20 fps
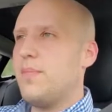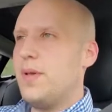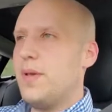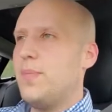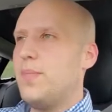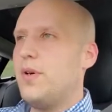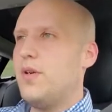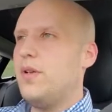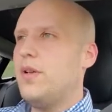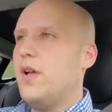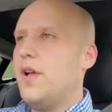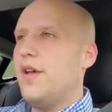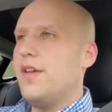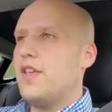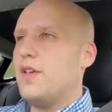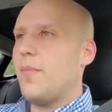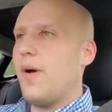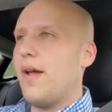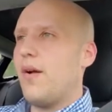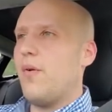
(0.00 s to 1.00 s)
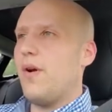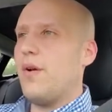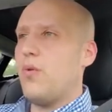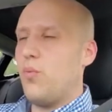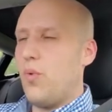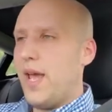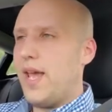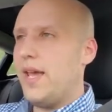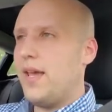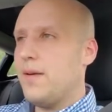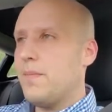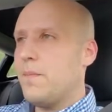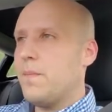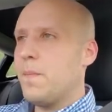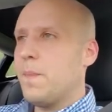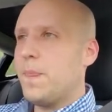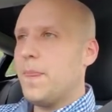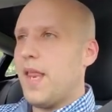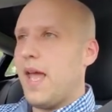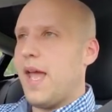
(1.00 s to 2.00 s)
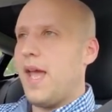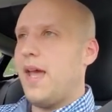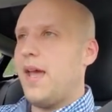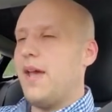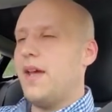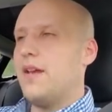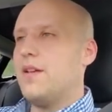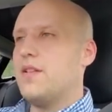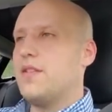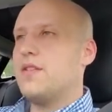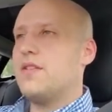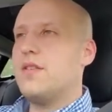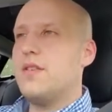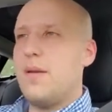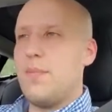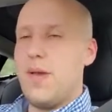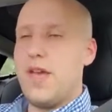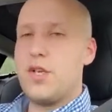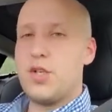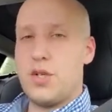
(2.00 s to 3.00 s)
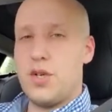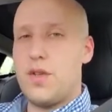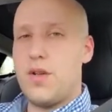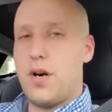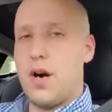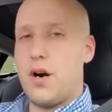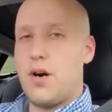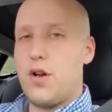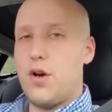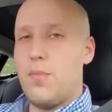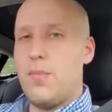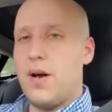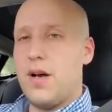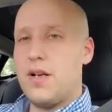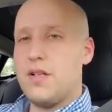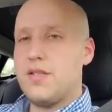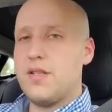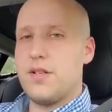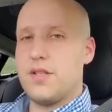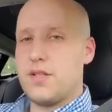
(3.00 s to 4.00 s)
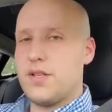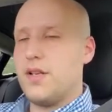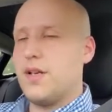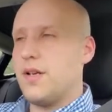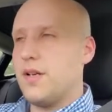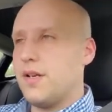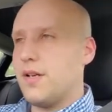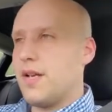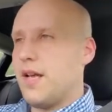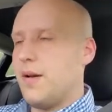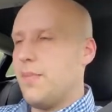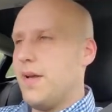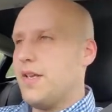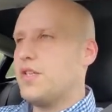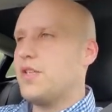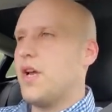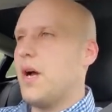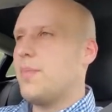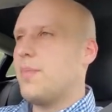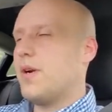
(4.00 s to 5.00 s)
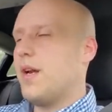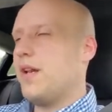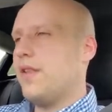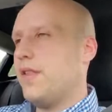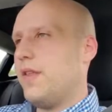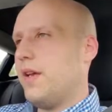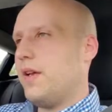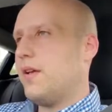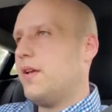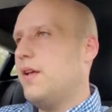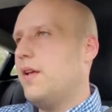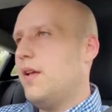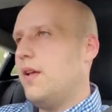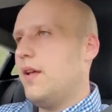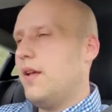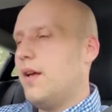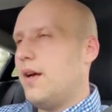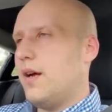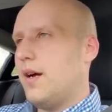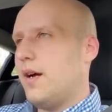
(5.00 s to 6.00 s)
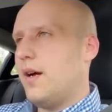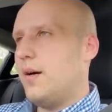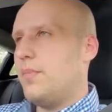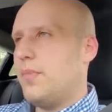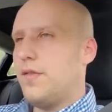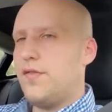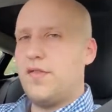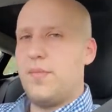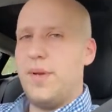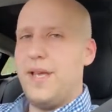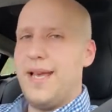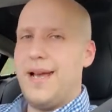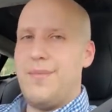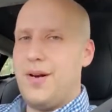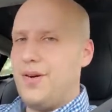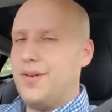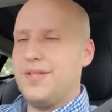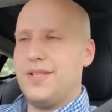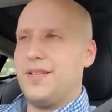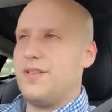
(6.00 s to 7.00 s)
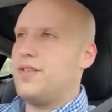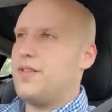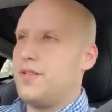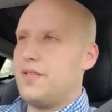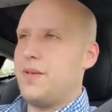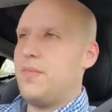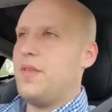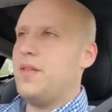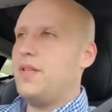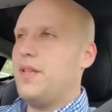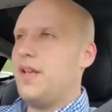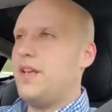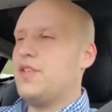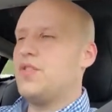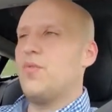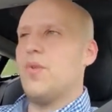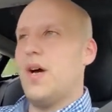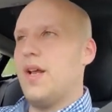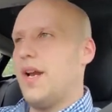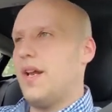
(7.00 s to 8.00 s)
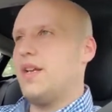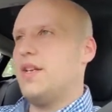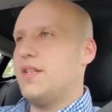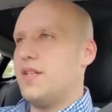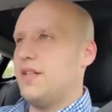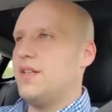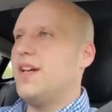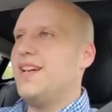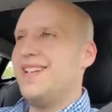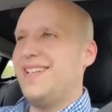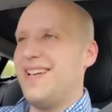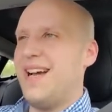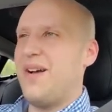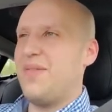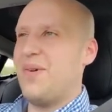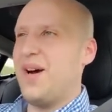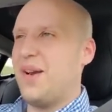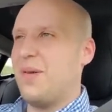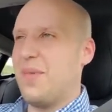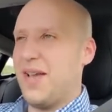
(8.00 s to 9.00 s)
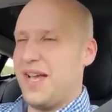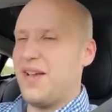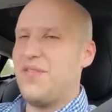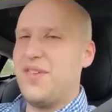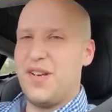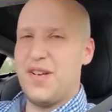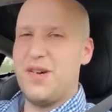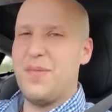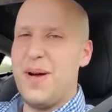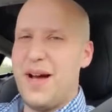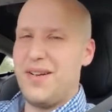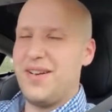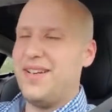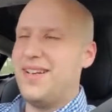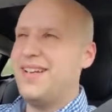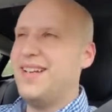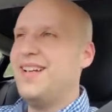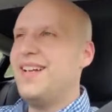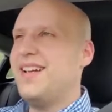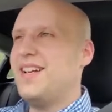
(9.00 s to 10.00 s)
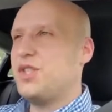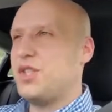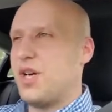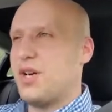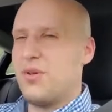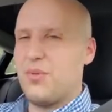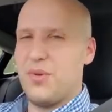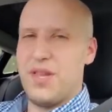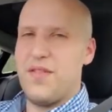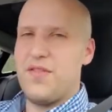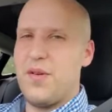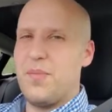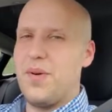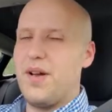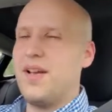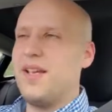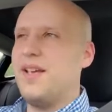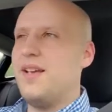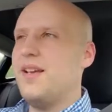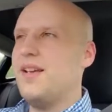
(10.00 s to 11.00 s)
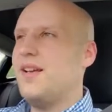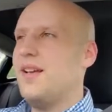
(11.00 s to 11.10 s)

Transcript: people, you might want to wait and make sure there are no bugs that's going to kind of mess you up or anything. But for me, I'm always like, just give me the latest one. I want to make a video about it, share it with everybody,